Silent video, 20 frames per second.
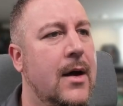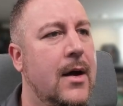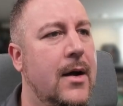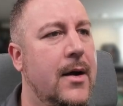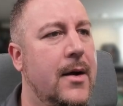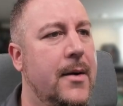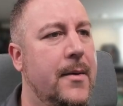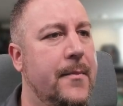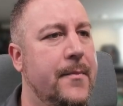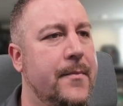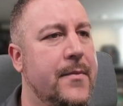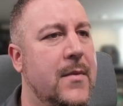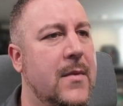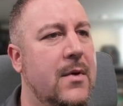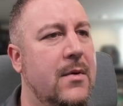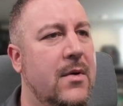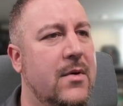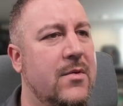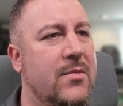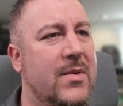
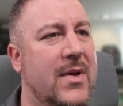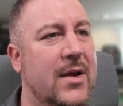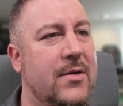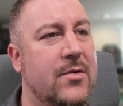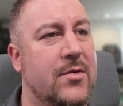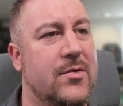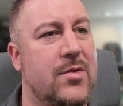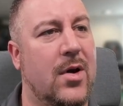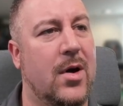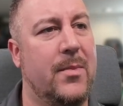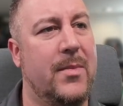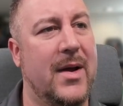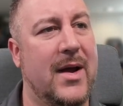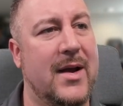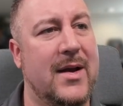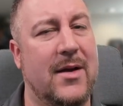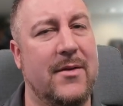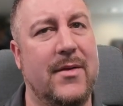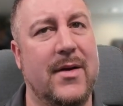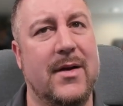Once we get to top
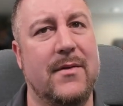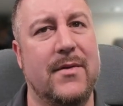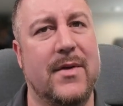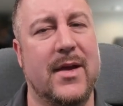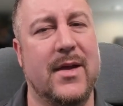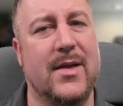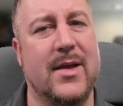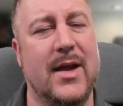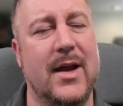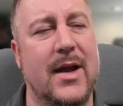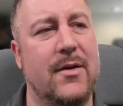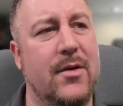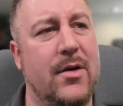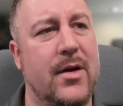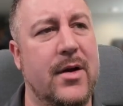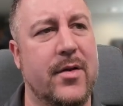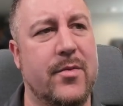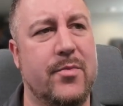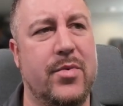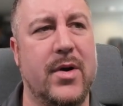end, I think this
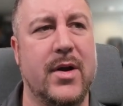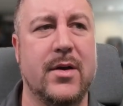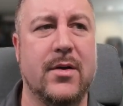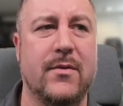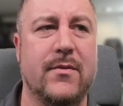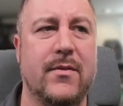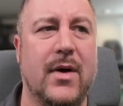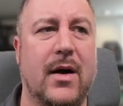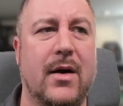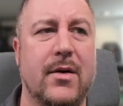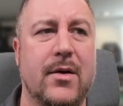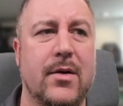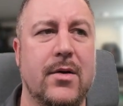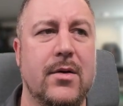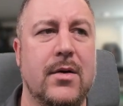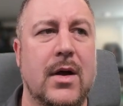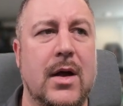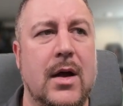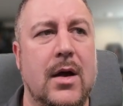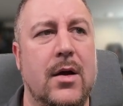hero is pretty good
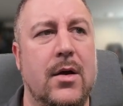value.